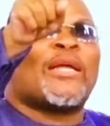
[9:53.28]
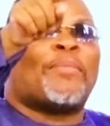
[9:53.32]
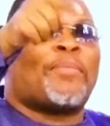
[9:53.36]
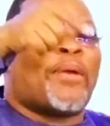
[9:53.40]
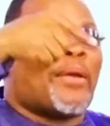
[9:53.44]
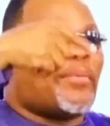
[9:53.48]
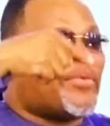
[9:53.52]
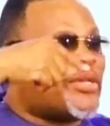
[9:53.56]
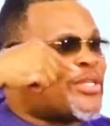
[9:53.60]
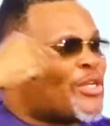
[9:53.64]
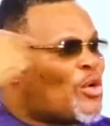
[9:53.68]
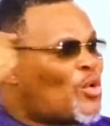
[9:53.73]
in the
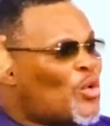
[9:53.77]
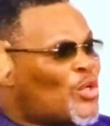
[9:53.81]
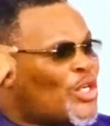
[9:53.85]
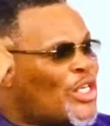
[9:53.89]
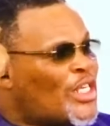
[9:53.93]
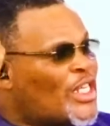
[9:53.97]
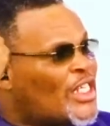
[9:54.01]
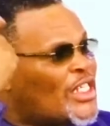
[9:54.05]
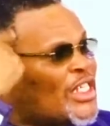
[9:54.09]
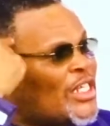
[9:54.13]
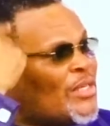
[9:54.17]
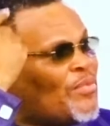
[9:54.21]
Bible. The
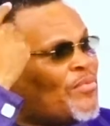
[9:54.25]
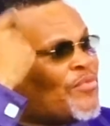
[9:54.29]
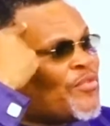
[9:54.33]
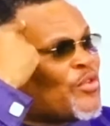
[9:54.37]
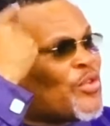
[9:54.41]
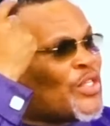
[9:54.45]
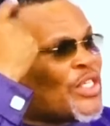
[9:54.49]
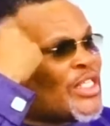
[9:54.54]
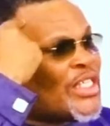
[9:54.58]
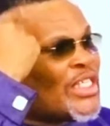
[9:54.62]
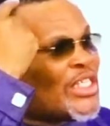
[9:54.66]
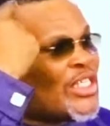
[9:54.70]
contradiction is
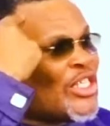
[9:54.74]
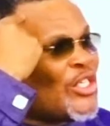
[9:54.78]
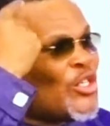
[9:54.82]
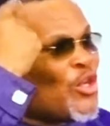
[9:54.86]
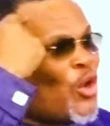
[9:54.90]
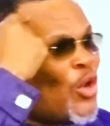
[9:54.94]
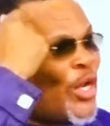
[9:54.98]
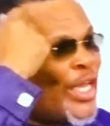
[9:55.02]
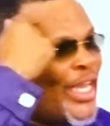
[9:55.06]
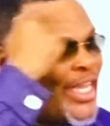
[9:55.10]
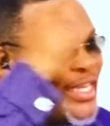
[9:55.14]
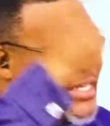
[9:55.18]
in
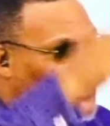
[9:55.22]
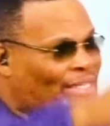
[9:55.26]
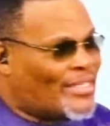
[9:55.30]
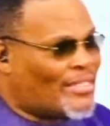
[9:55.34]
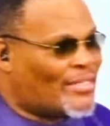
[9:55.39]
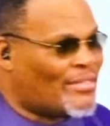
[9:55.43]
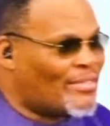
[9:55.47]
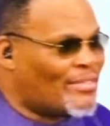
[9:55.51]
your head.